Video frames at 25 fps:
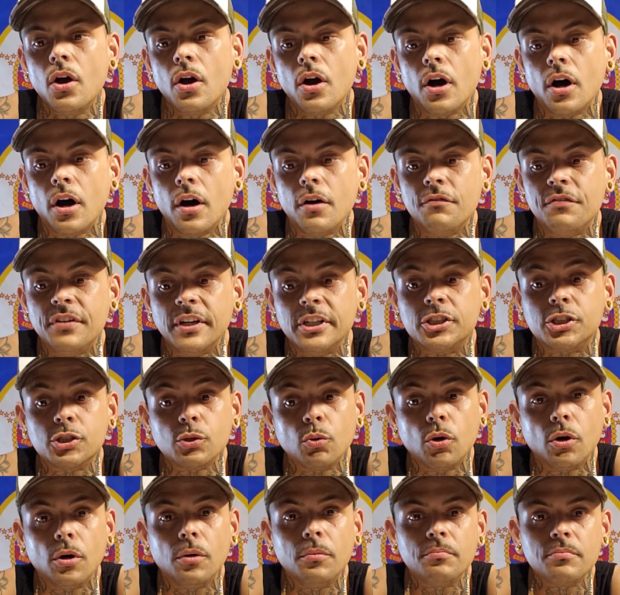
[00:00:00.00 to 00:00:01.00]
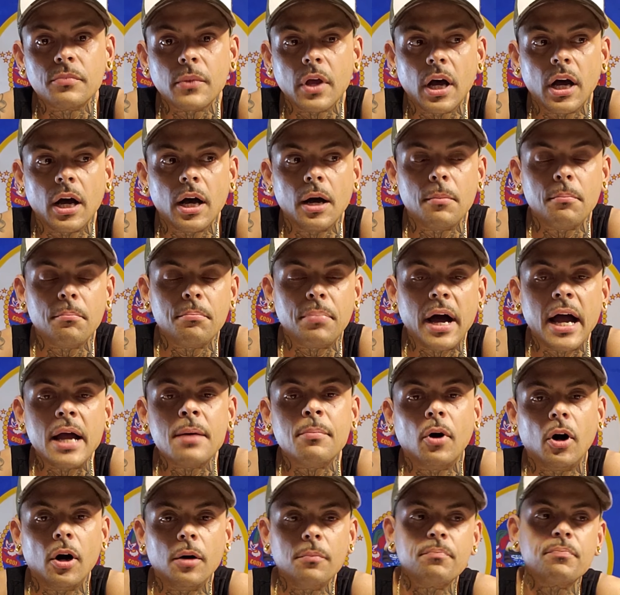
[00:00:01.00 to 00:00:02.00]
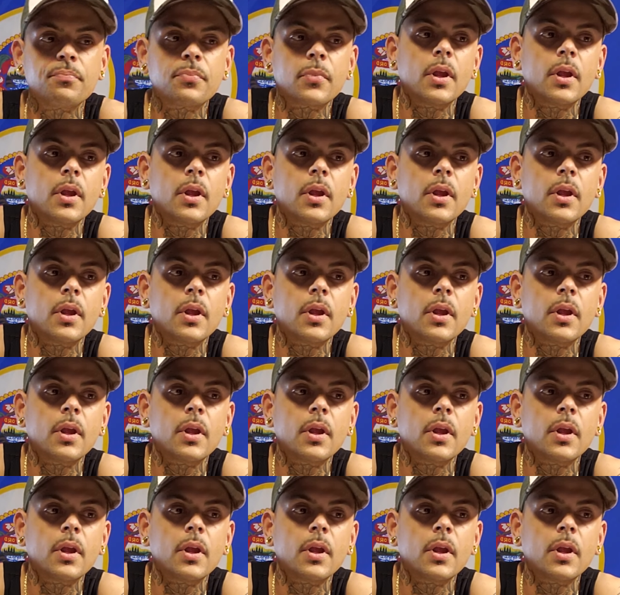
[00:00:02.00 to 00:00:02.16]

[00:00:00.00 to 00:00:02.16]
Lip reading: a visual piebald.